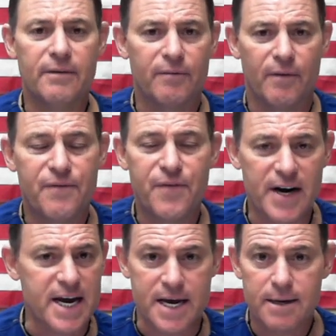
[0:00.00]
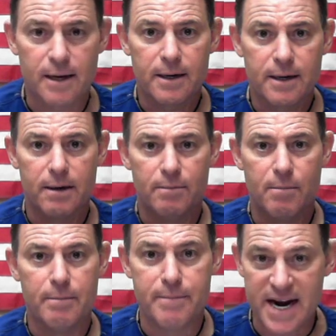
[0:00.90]
funny,
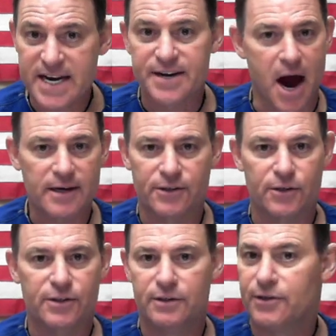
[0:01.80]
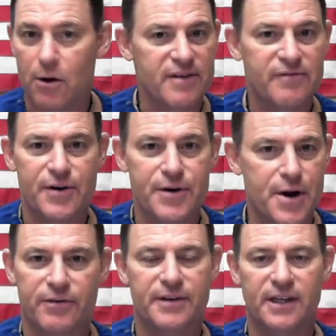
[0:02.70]
many doctors don't even
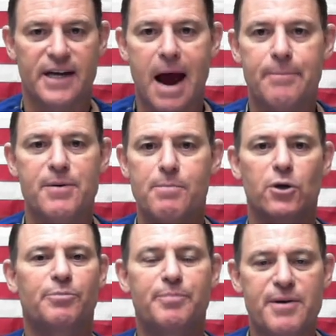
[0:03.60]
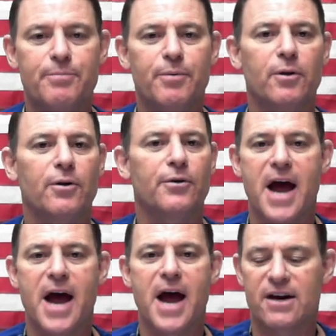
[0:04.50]
know that this happened. Most people are not
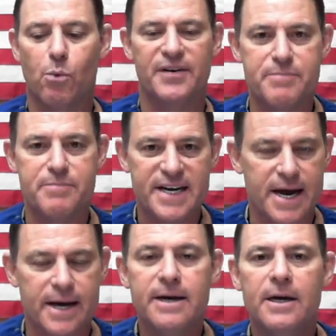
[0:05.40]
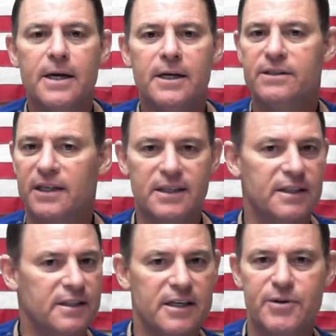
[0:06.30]
aware of it. The media
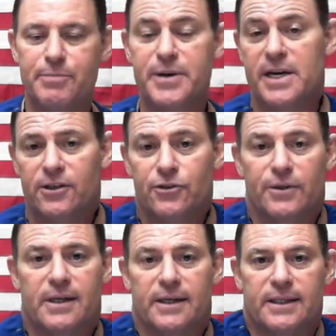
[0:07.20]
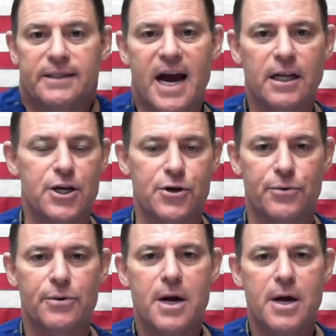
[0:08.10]
doesn't seem to be interested in telling
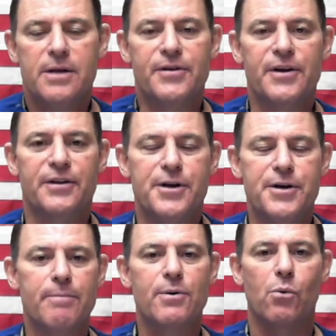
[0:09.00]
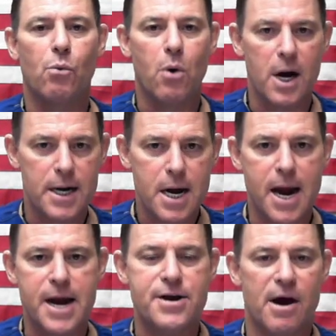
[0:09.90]
you that the number 1
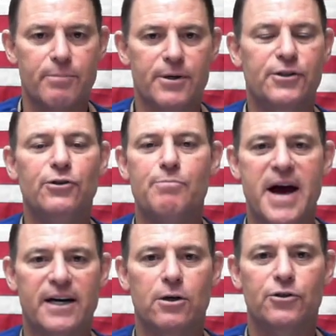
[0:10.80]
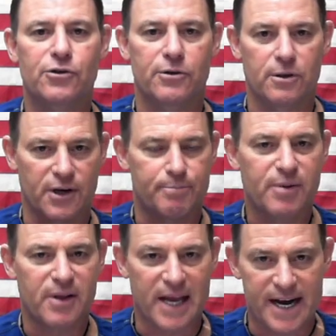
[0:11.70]
and number 2 medical journals on
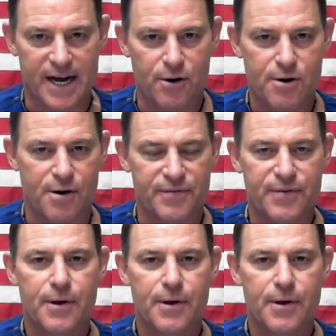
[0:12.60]
planet Earth